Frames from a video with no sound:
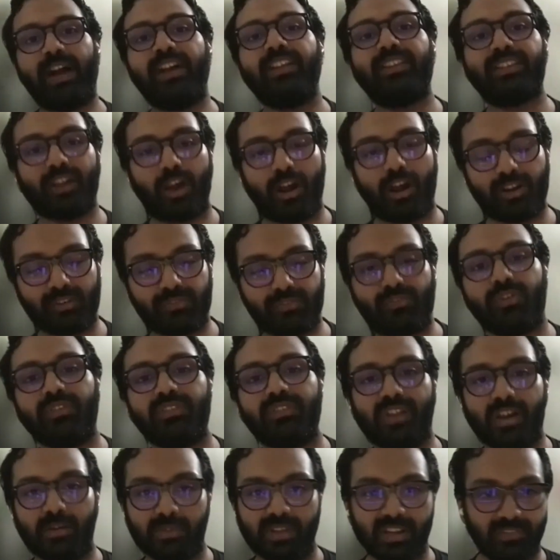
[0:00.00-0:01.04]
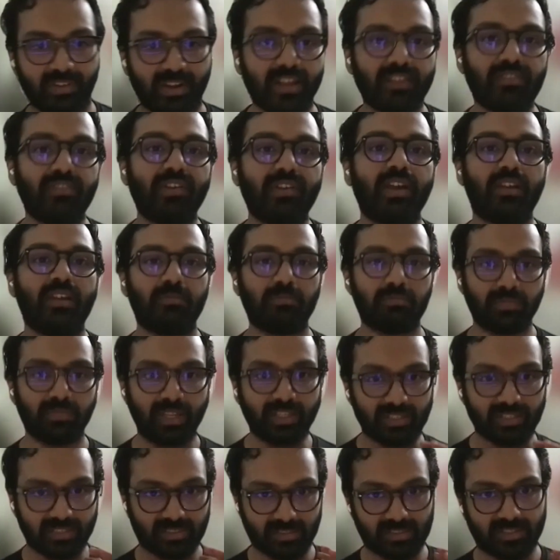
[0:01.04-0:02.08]
I thought of Kuntham in a way where
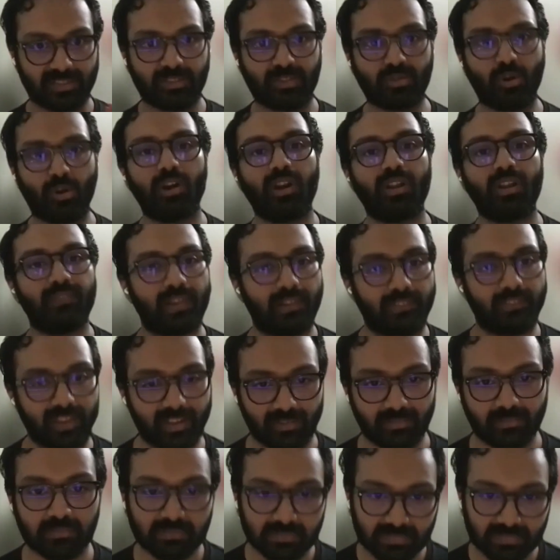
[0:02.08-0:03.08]
it's sort of living.